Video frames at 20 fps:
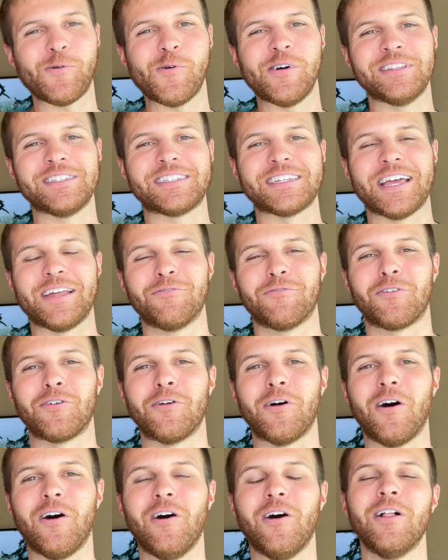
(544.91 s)
once and for
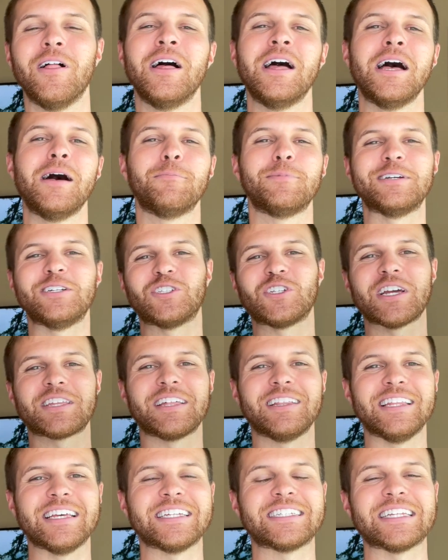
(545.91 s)
all, please check the
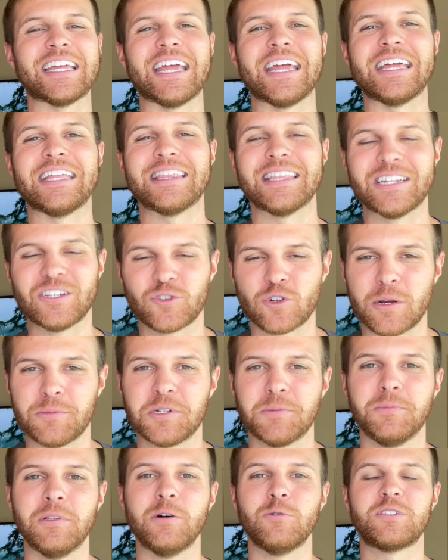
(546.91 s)
links in the
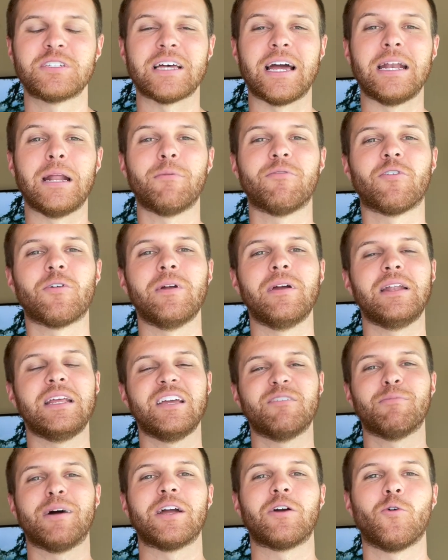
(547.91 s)
description below. Sign up for any
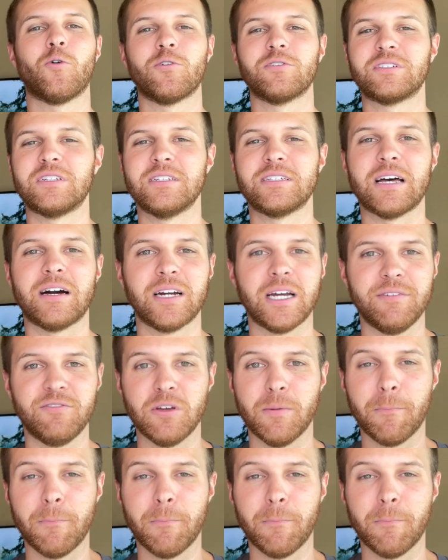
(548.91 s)
of my courses. I'll give you